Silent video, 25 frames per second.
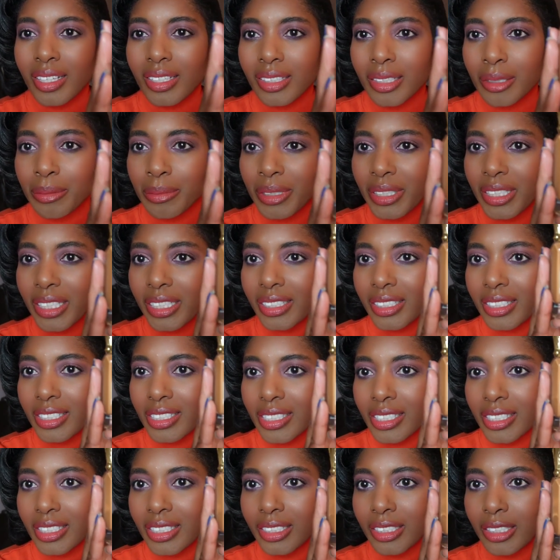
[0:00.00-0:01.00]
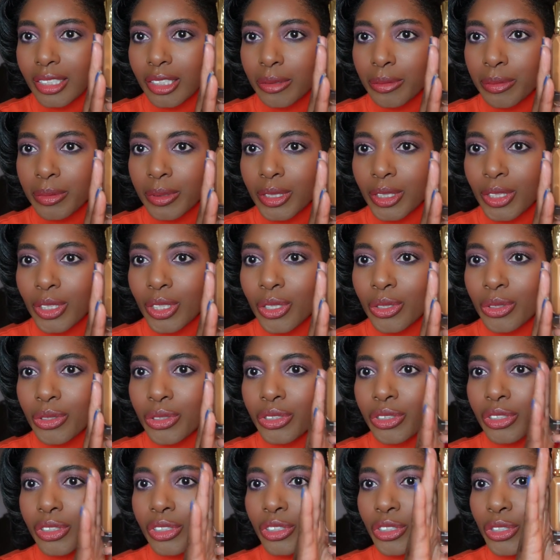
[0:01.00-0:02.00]
Let me get this in a little bit
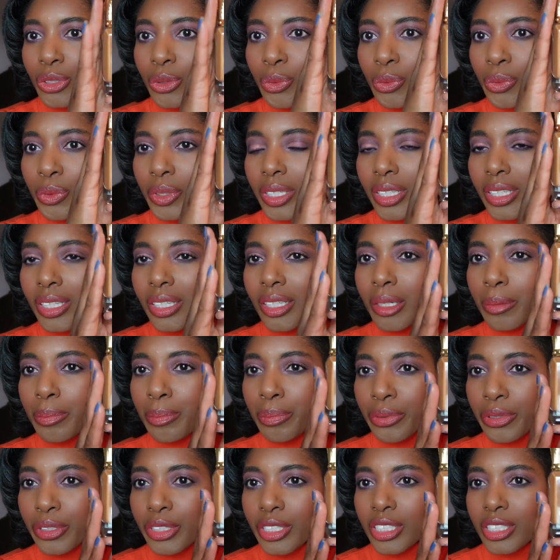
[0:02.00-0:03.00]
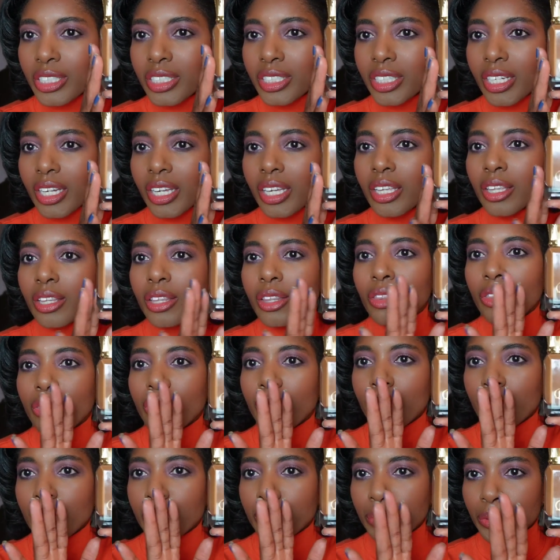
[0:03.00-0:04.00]
closer so we can appreciate
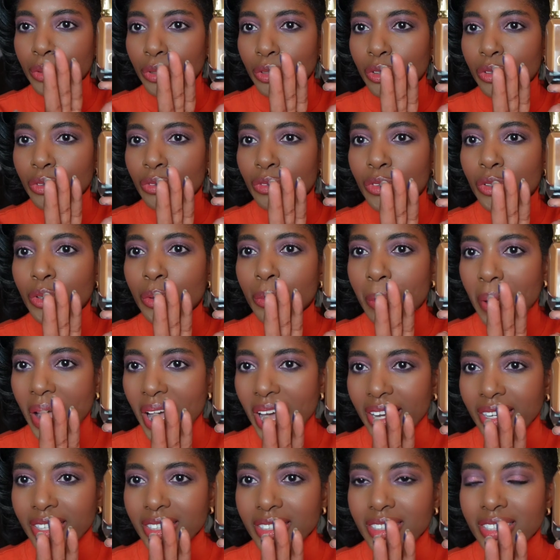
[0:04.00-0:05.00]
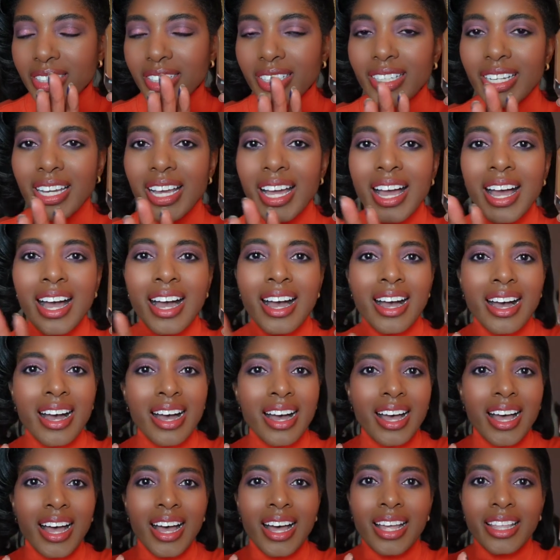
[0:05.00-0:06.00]
the beautiful packaging.
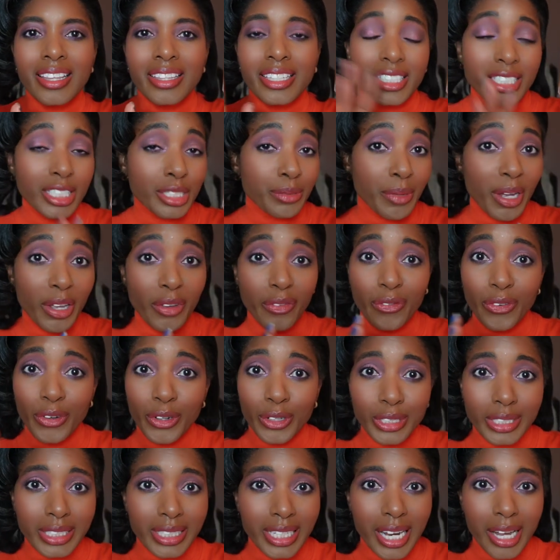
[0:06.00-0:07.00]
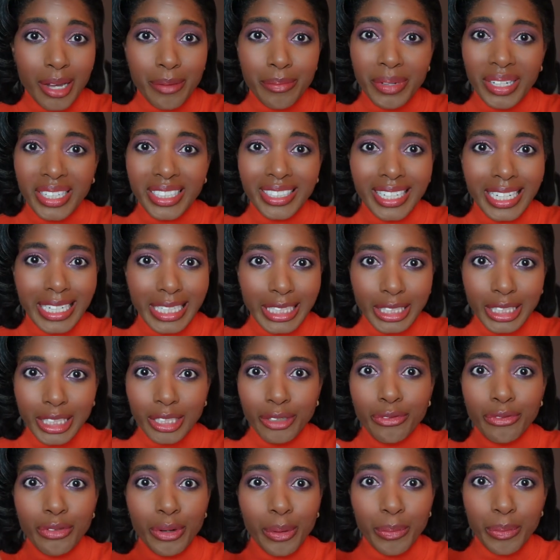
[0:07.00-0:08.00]
This is my first time buying
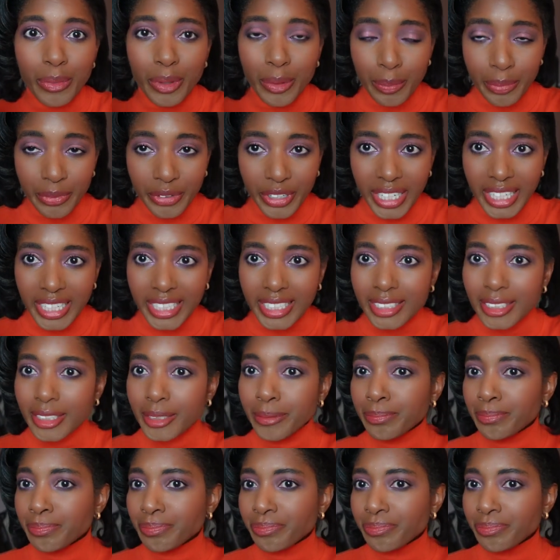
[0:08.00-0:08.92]
anything from the brand.